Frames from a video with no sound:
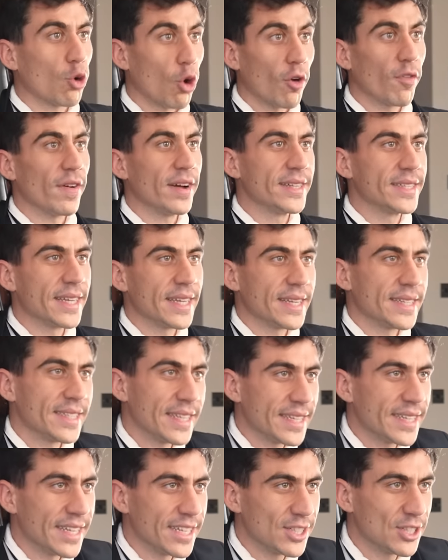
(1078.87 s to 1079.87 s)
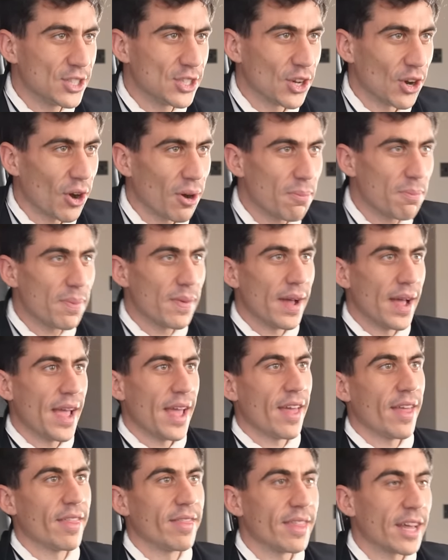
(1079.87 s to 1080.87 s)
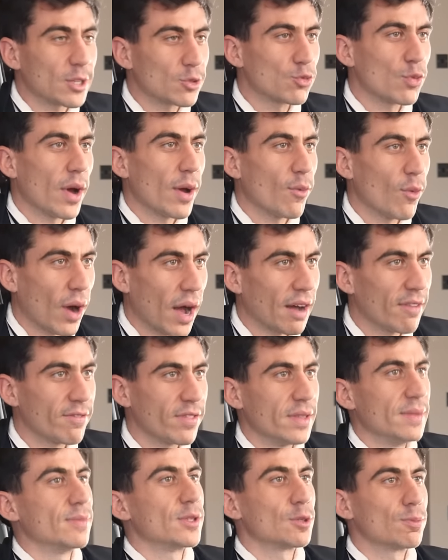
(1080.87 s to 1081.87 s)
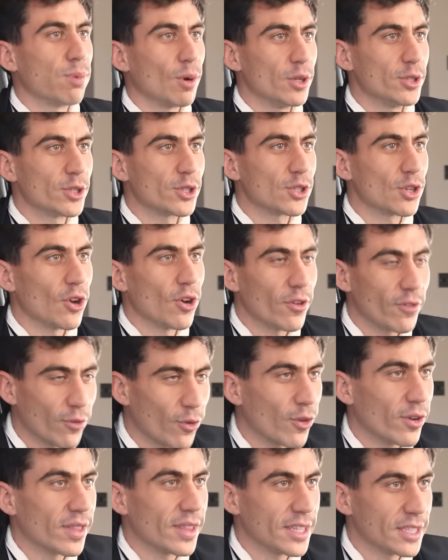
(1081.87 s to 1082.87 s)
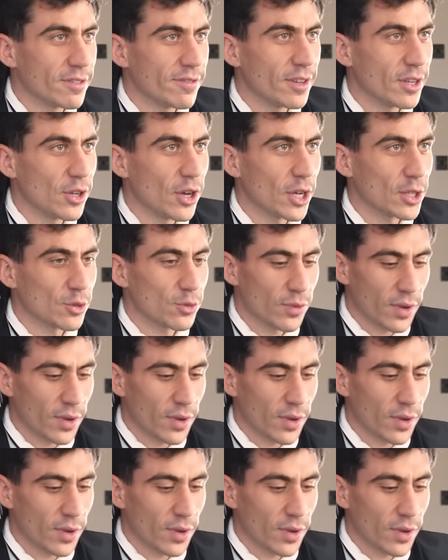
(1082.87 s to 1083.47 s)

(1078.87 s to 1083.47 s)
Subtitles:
COOFANDY did its job. And that's why we have them sponsor for this video as